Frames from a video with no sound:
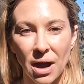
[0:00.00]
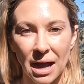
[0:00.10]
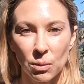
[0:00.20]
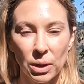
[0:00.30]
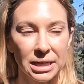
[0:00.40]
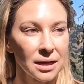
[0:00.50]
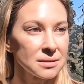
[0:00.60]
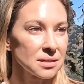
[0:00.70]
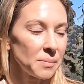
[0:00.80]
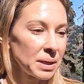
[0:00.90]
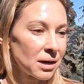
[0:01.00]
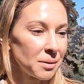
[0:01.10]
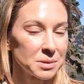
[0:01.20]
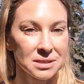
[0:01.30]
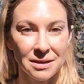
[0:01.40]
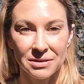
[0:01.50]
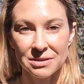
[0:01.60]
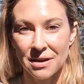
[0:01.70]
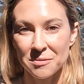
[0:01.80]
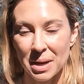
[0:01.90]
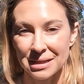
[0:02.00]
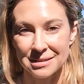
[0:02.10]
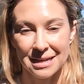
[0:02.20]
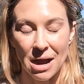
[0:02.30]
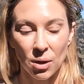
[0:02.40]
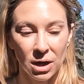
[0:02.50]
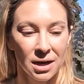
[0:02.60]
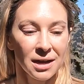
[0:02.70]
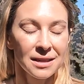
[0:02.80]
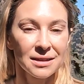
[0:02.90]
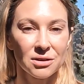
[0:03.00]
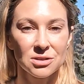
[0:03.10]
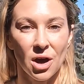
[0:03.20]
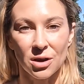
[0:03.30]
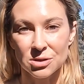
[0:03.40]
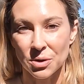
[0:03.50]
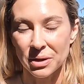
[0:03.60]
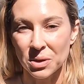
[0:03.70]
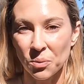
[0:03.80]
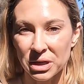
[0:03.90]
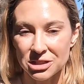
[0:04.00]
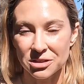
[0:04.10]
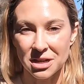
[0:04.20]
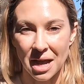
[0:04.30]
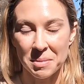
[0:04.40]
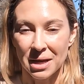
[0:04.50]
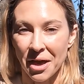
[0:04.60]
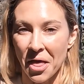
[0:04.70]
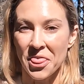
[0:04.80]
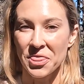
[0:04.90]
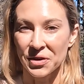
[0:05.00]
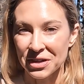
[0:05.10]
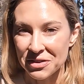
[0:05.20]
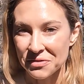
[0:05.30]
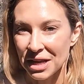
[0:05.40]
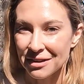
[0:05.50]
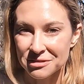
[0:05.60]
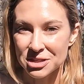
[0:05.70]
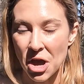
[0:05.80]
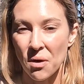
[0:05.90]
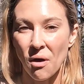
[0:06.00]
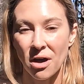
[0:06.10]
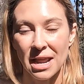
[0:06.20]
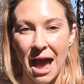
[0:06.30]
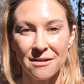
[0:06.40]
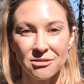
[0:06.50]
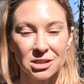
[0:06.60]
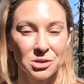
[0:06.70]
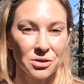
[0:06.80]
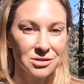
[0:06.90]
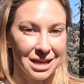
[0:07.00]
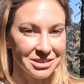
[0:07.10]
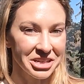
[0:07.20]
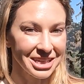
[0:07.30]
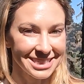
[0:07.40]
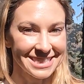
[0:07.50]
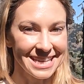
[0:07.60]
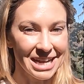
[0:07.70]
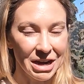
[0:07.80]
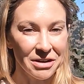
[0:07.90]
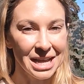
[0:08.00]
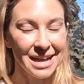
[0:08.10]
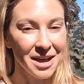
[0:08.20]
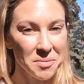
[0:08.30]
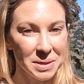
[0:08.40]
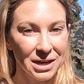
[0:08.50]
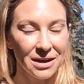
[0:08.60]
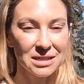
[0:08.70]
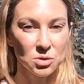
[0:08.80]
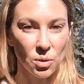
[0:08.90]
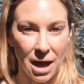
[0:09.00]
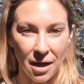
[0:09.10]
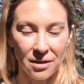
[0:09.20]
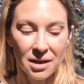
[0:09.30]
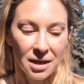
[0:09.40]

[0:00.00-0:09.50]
high wind gusts up here, up to 75 miles an hour. There is also in the winter time 30 feet of snow on average, so there's actually a ski area up here as well.